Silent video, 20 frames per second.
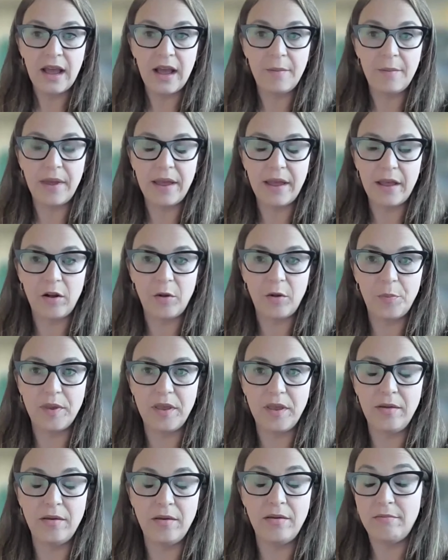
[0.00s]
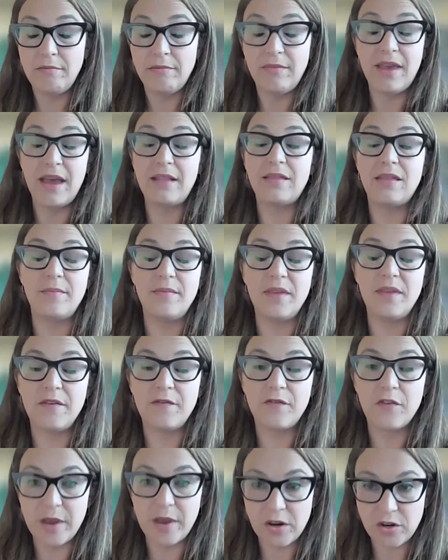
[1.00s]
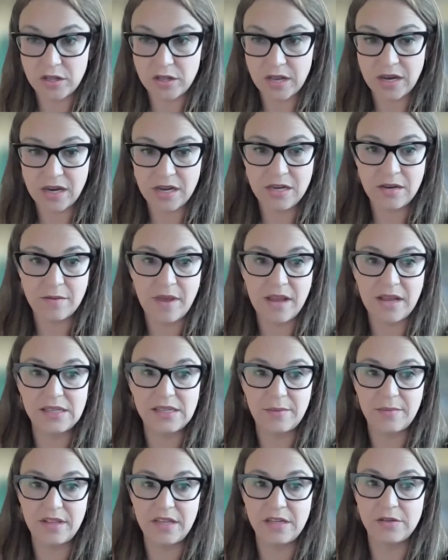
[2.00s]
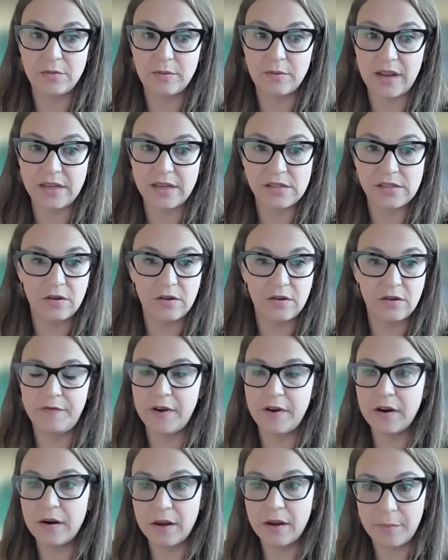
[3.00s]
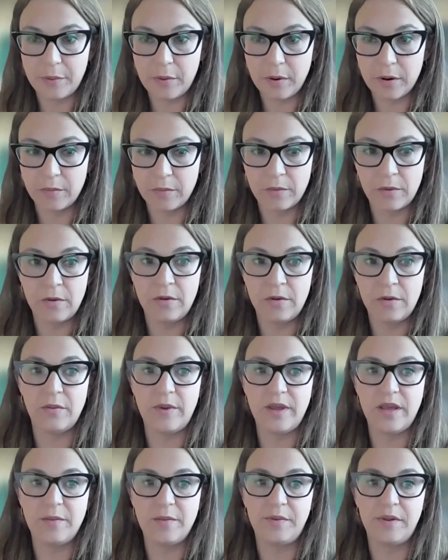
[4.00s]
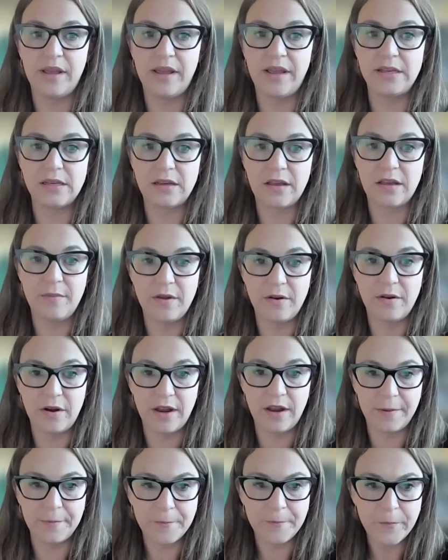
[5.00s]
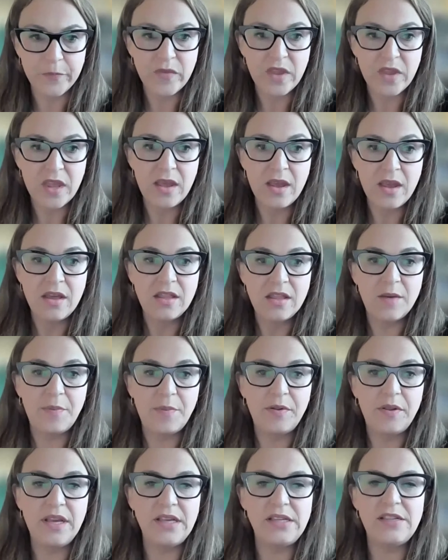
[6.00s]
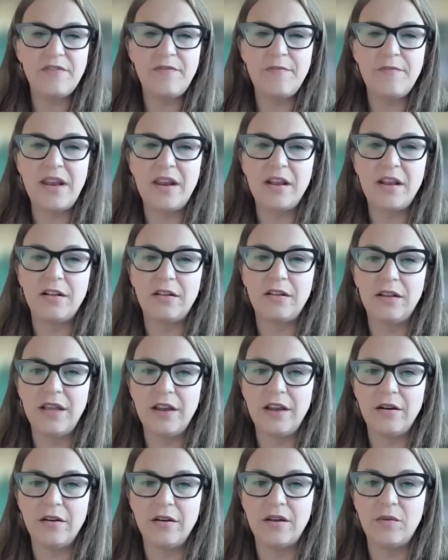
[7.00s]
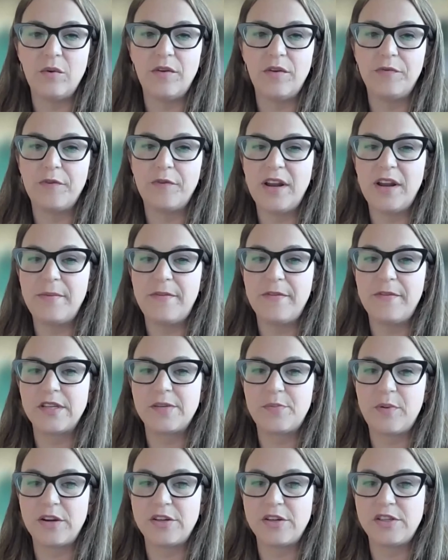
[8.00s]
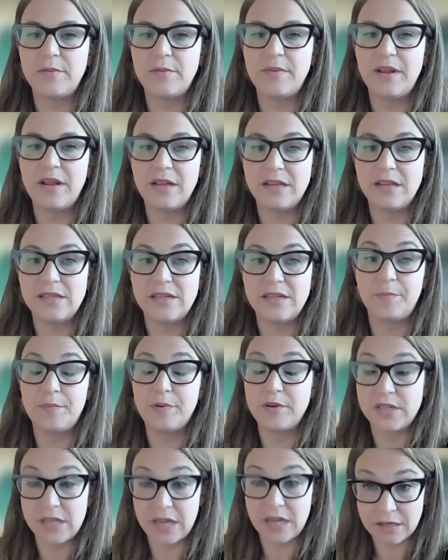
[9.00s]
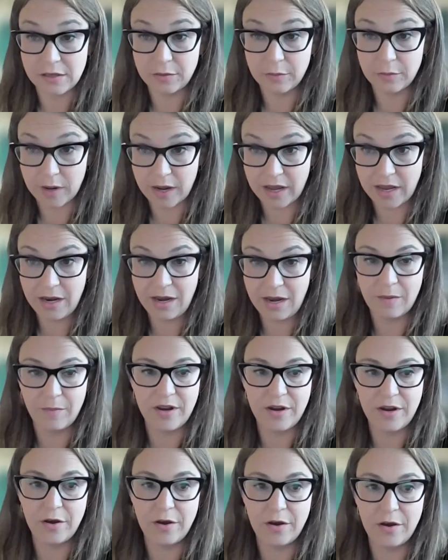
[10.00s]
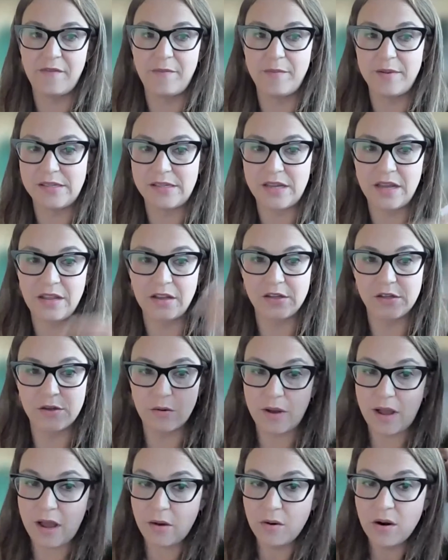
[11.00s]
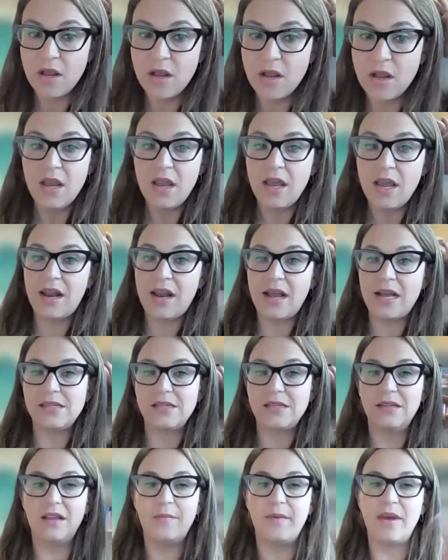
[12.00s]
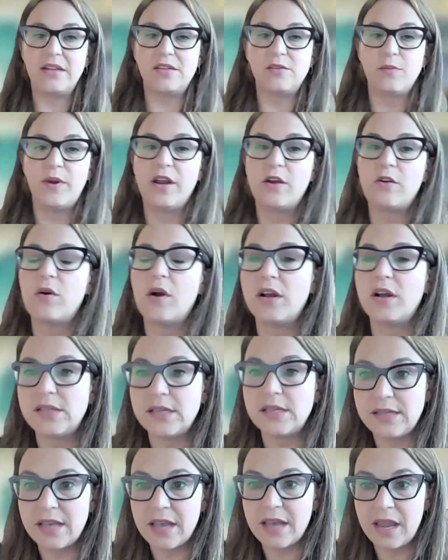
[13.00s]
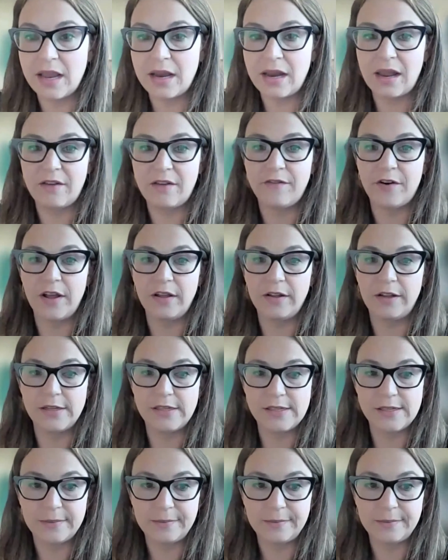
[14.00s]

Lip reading: help get them the information they need to make some of these arrests. So a very important role that we can play as a community. The police have made it clear that while freedom of expression is a protected right, and we know they've been saying this throughout, it has limits when it crosses hate and violence.